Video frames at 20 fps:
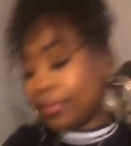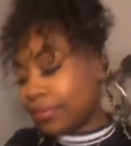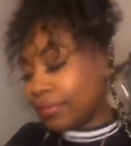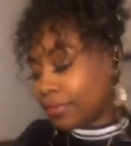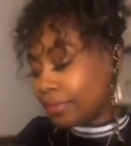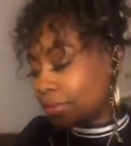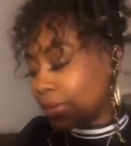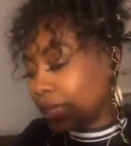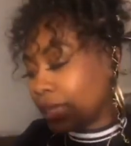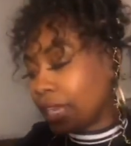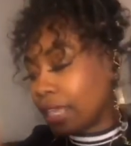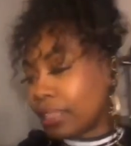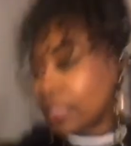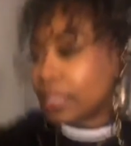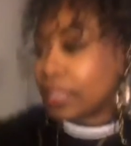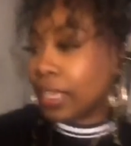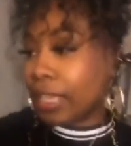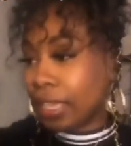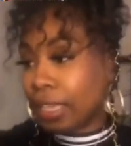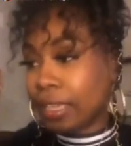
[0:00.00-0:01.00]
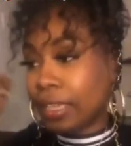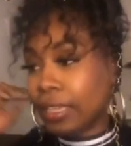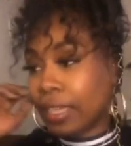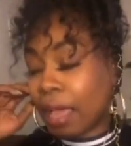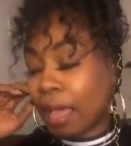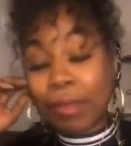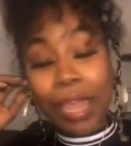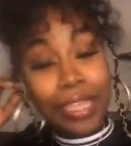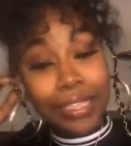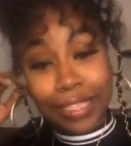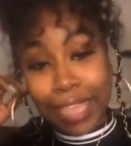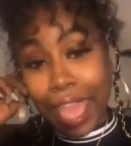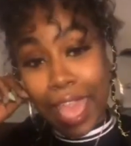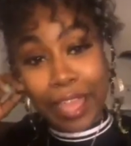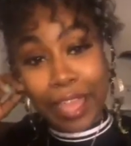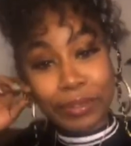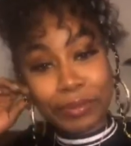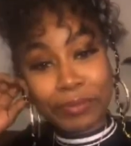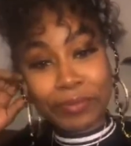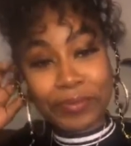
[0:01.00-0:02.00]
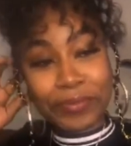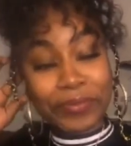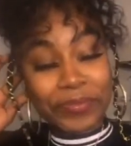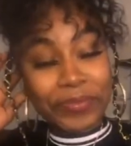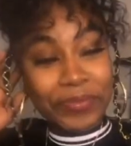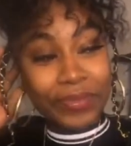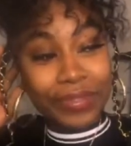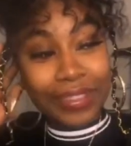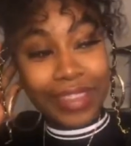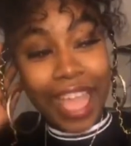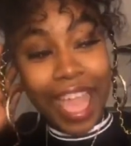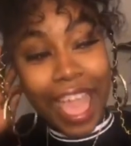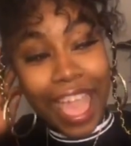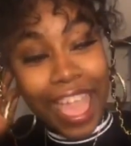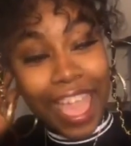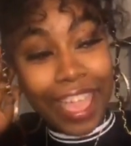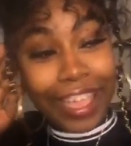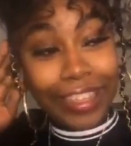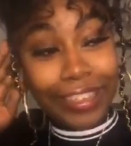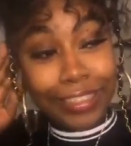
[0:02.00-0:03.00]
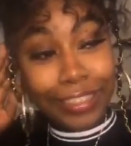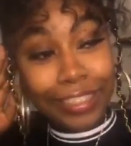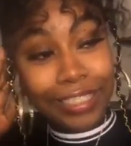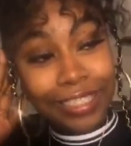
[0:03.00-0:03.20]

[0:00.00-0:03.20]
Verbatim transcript: another thing, I'm not sad. I